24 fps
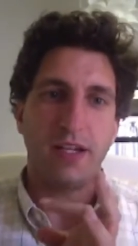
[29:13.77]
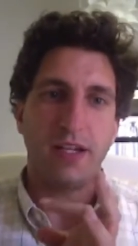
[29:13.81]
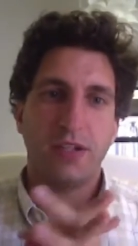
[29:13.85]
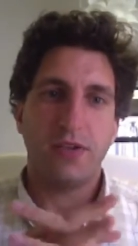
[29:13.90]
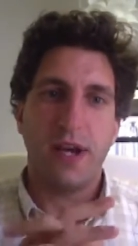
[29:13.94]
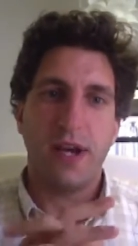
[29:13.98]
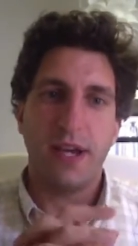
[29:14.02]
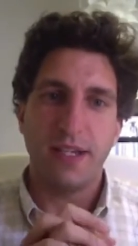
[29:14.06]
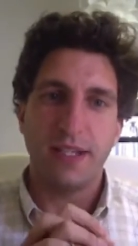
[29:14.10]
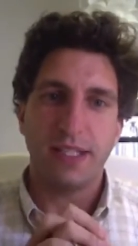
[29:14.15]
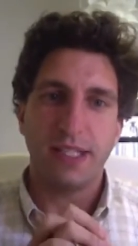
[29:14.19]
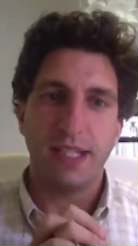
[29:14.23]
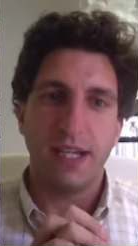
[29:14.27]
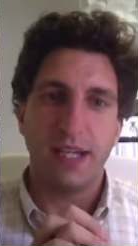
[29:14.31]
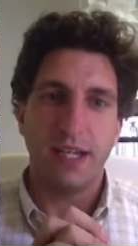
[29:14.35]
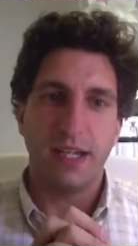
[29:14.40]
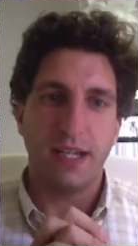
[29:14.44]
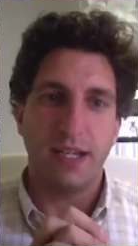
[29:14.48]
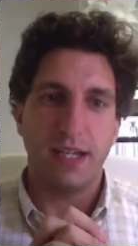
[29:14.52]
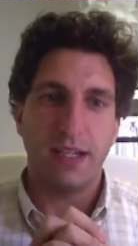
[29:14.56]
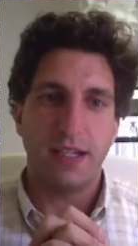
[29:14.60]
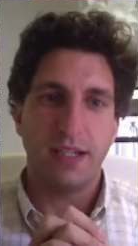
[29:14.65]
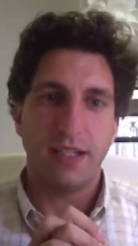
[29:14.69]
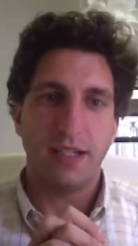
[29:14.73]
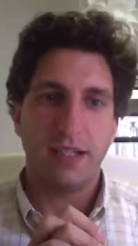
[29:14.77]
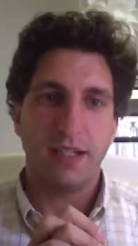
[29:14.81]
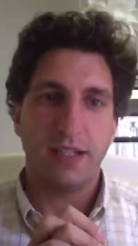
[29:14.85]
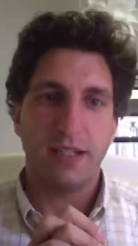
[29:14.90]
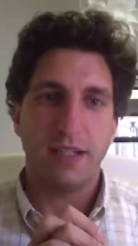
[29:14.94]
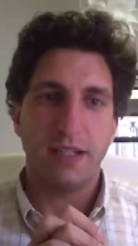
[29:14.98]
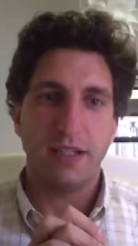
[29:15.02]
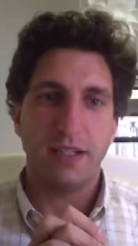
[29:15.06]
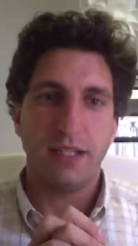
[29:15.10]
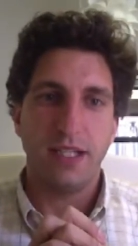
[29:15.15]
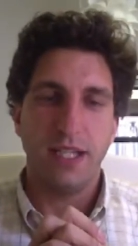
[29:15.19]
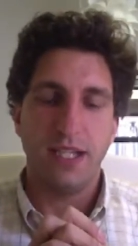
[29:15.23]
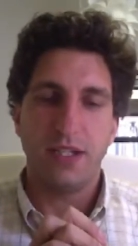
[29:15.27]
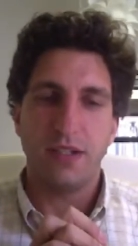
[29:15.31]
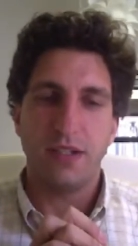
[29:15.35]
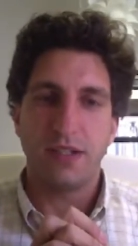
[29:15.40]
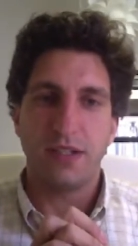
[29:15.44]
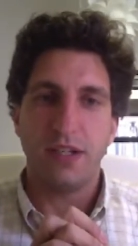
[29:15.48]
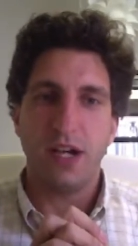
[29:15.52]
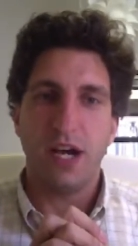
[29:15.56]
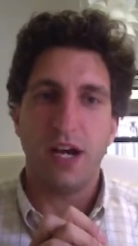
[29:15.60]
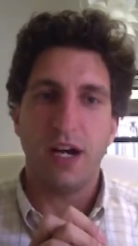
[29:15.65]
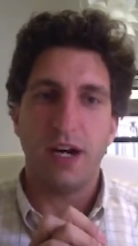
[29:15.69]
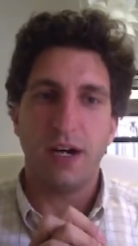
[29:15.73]
tries to teach
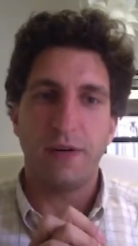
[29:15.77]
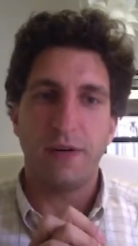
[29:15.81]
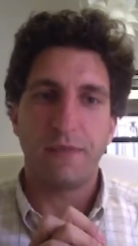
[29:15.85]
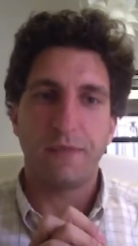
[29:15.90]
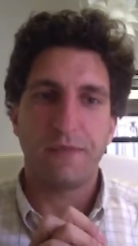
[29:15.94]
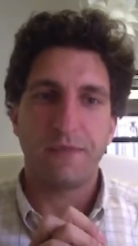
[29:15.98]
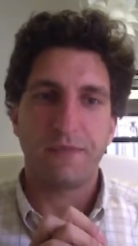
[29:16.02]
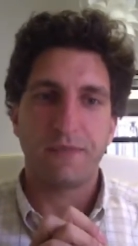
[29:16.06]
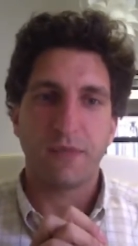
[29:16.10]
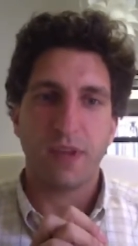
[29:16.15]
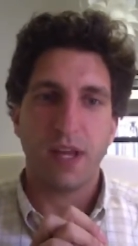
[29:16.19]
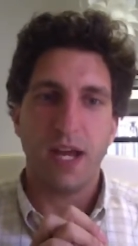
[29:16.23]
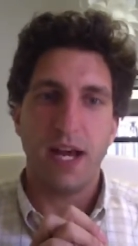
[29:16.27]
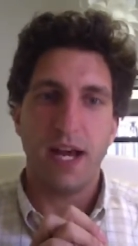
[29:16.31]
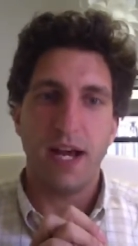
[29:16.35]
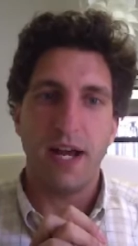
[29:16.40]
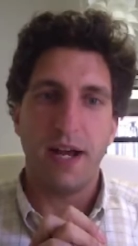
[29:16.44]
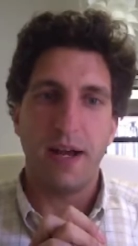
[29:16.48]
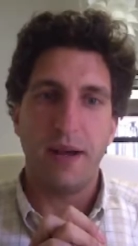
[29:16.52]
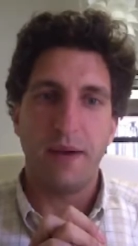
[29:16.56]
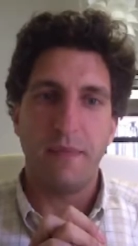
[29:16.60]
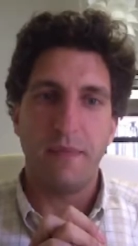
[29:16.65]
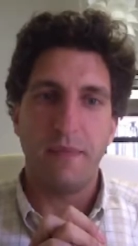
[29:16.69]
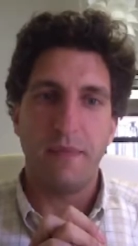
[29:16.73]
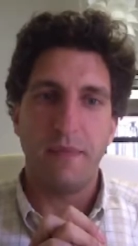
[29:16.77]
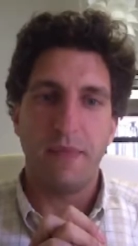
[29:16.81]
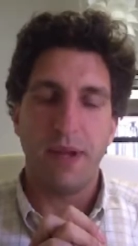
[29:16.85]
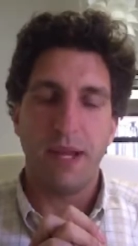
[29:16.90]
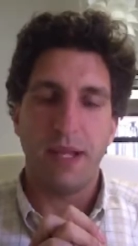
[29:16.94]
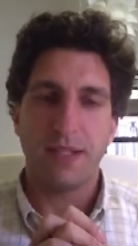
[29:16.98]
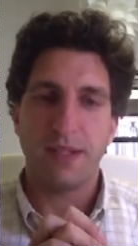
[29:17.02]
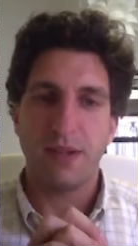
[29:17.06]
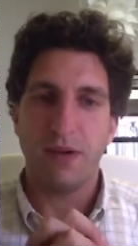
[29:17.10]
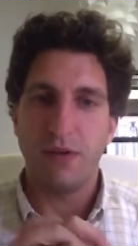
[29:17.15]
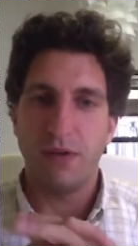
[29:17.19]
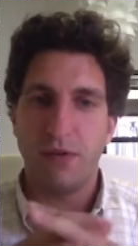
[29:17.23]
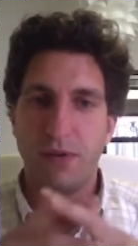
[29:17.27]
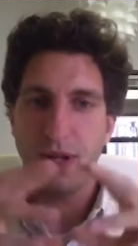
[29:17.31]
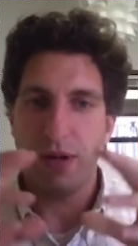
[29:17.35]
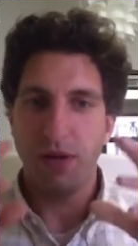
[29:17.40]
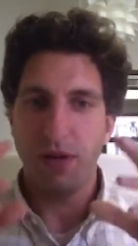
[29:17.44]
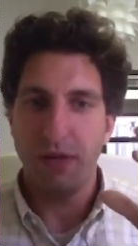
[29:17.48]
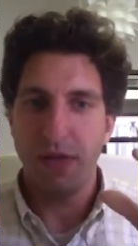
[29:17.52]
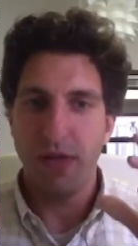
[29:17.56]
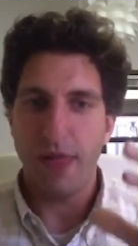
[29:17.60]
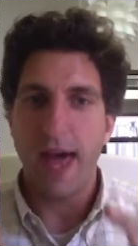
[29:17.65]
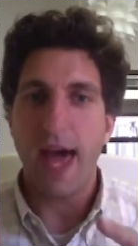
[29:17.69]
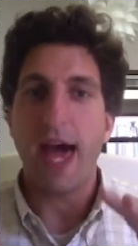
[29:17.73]
his daughter. And
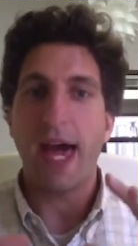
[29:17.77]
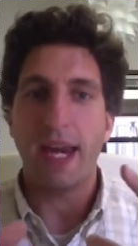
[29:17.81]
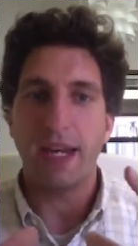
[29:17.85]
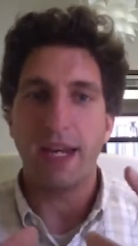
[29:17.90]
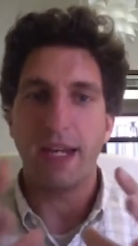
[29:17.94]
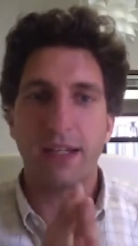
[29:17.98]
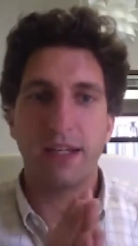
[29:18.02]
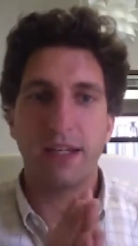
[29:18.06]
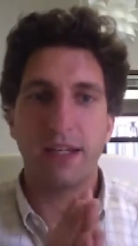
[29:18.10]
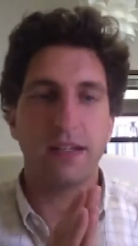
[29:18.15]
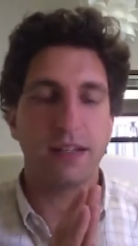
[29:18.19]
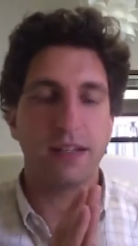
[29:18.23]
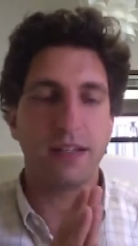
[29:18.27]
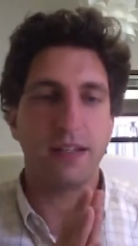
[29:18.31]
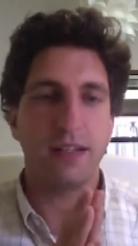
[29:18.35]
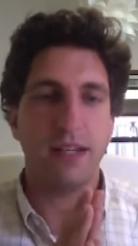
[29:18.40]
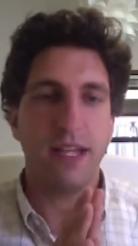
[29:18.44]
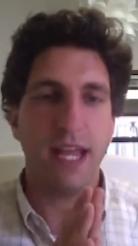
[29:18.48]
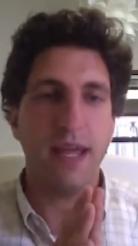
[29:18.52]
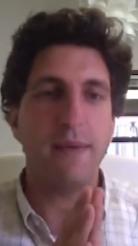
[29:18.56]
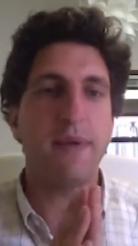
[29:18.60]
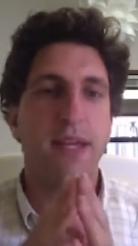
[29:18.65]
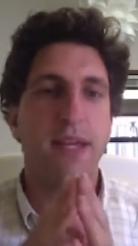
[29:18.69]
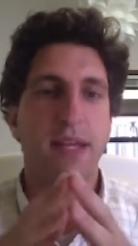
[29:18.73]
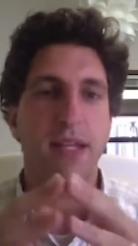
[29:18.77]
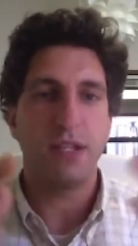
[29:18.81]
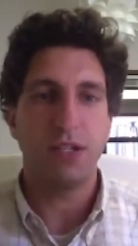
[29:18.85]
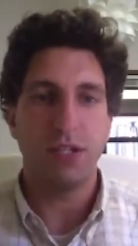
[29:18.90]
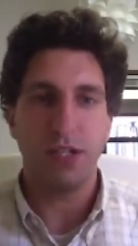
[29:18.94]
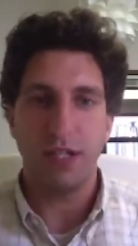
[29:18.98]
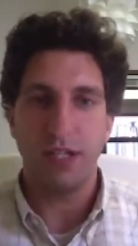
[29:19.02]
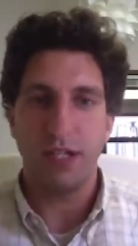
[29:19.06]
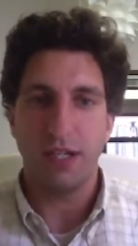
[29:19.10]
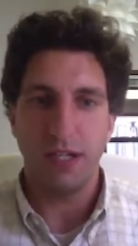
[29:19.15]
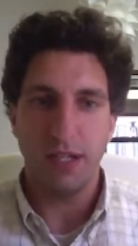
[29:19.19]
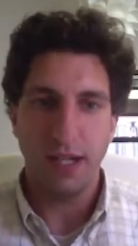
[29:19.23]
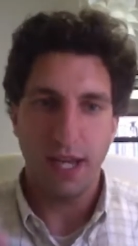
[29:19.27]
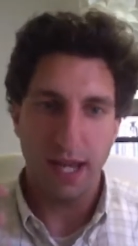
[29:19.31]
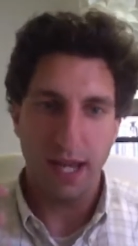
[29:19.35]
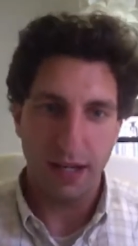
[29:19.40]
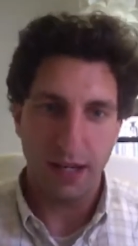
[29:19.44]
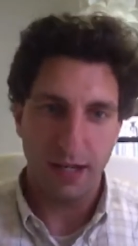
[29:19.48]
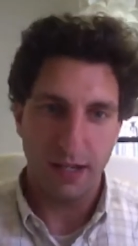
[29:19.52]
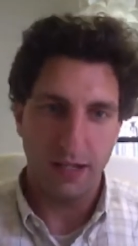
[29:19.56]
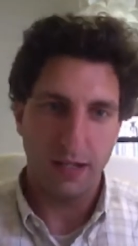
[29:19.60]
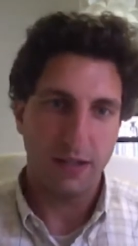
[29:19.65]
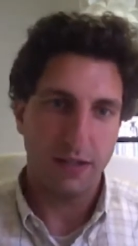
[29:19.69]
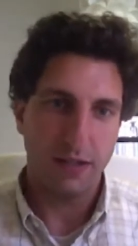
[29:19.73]
so, that image
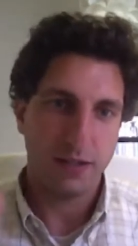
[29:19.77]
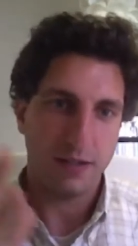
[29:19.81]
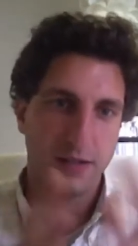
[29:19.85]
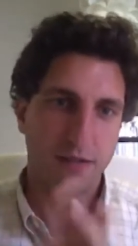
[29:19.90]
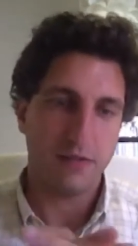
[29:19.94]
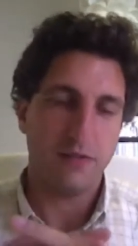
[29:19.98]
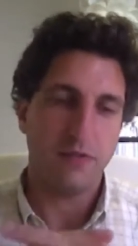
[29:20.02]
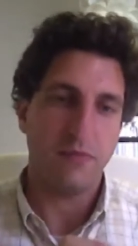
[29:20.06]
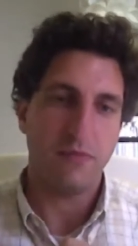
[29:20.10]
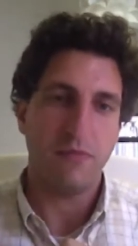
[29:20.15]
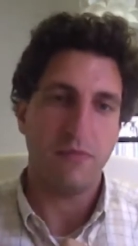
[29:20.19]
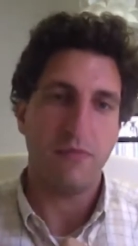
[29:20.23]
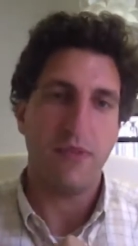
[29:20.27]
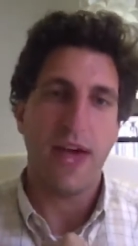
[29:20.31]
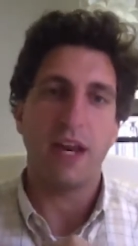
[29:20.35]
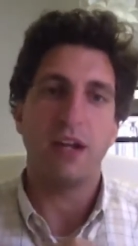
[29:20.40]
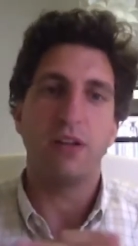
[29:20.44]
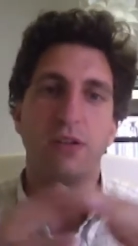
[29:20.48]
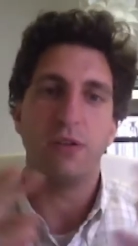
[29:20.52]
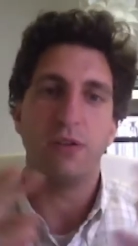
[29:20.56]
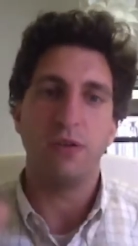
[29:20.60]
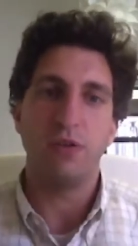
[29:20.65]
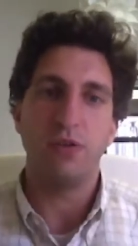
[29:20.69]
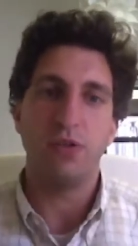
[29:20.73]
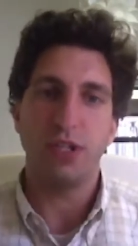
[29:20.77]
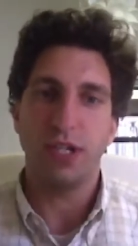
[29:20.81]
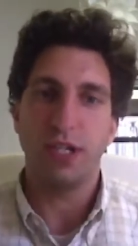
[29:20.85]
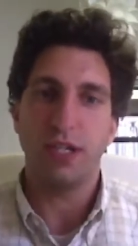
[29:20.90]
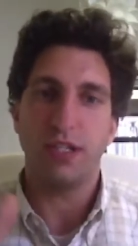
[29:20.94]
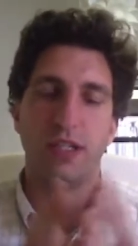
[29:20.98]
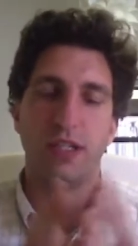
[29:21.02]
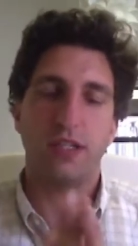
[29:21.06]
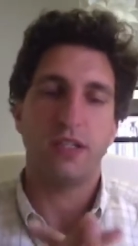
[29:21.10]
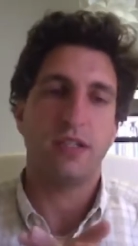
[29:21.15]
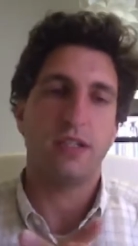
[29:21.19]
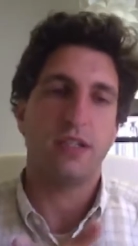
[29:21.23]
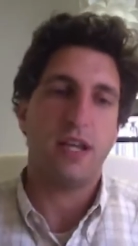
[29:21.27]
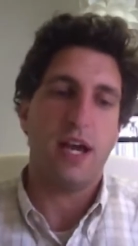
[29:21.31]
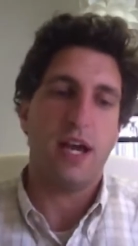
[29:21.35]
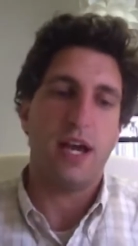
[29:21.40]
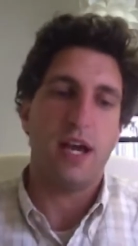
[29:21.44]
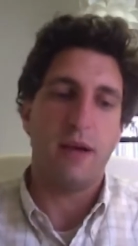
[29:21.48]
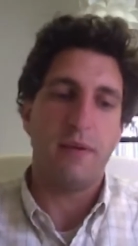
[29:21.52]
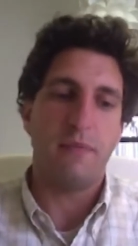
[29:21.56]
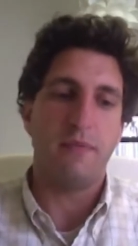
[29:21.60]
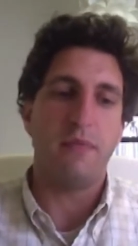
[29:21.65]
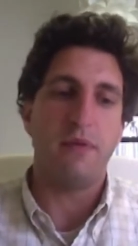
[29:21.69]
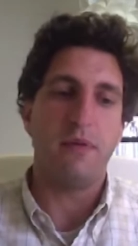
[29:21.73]
and that allusion
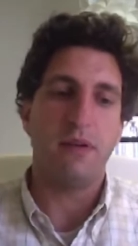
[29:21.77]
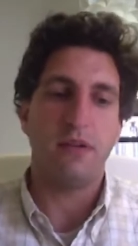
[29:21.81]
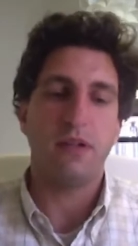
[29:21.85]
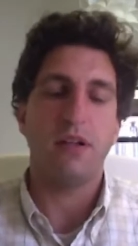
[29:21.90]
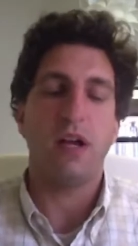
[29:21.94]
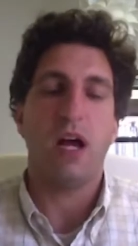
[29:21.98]
to